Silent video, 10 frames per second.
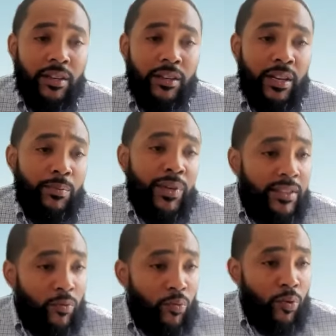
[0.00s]
then it means
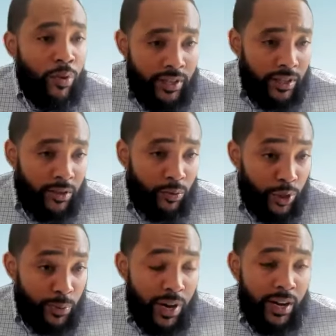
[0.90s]
it warrants a
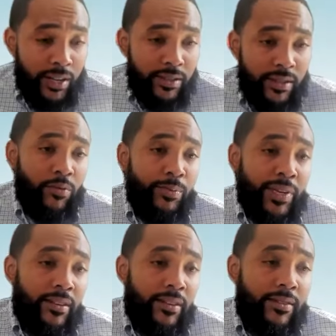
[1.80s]
response, and it
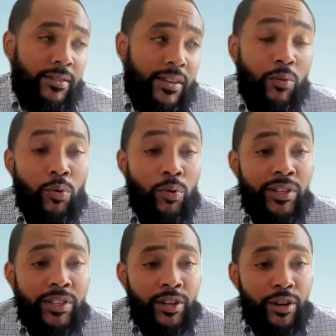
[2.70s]
means it
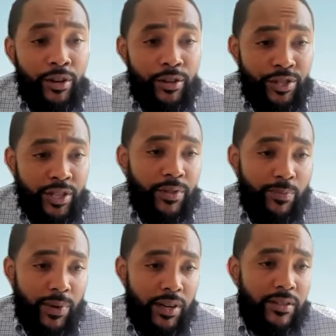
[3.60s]
warrants an urgent
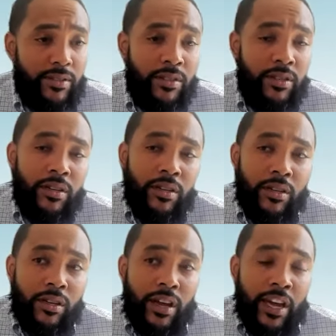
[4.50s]
response.
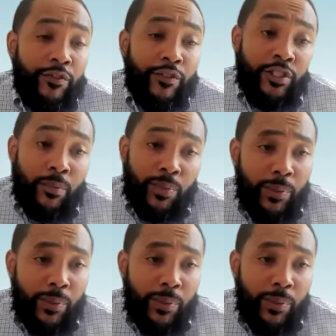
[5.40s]
And for some